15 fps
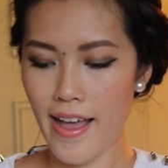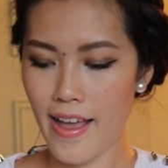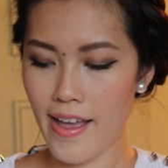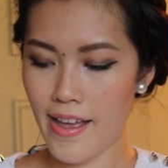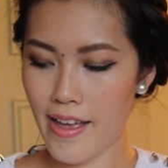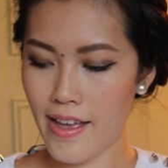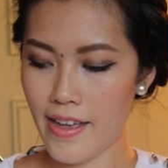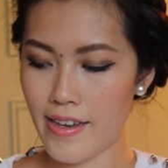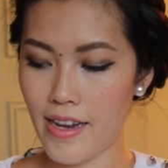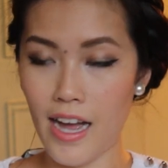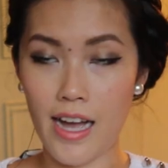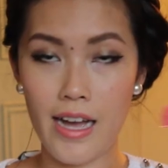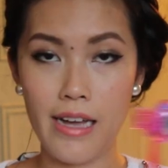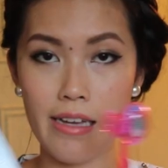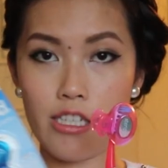and
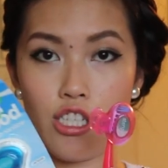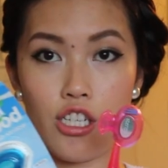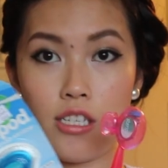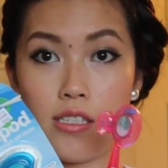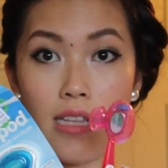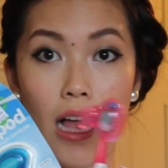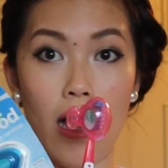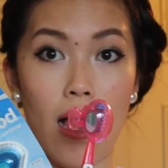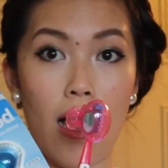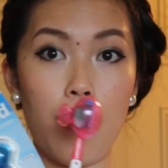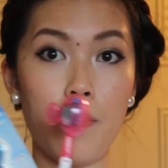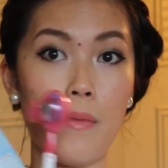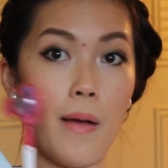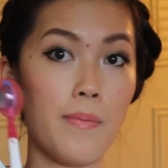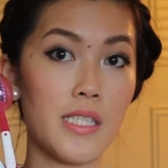I just
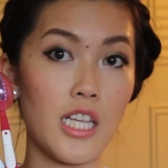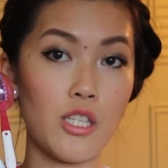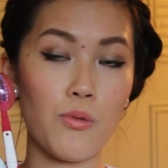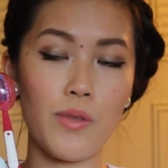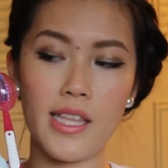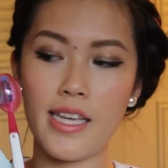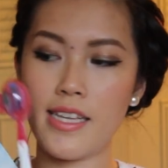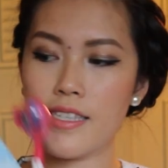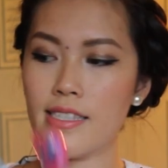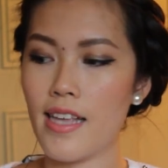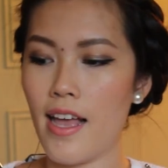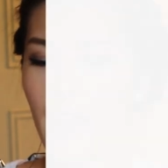am obsessed with these. So